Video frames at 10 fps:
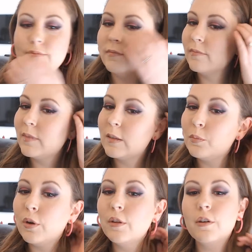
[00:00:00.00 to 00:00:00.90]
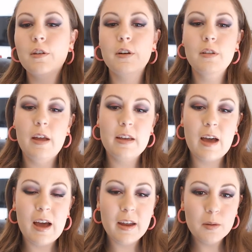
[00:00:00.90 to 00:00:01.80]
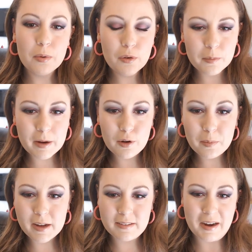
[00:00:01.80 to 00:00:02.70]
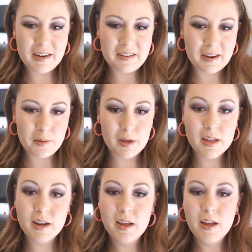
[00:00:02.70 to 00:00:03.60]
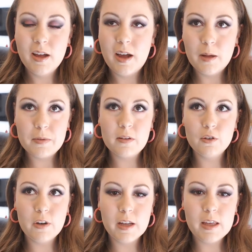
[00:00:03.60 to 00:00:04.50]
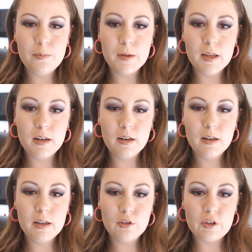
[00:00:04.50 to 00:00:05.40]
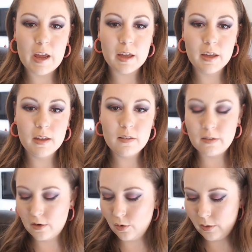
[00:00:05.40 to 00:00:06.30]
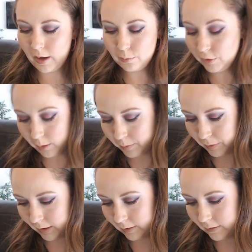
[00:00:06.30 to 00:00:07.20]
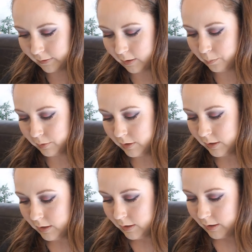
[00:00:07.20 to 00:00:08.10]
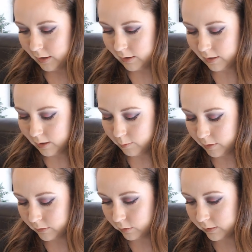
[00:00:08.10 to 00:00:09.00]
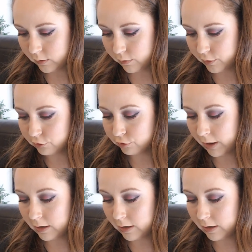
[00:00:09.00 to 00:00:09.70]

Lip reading: spoiler alert, like kind of broken my no buy a tiny bit, I'm still trying to keep it in check, so I will not be picking these up. So let's go over to Trend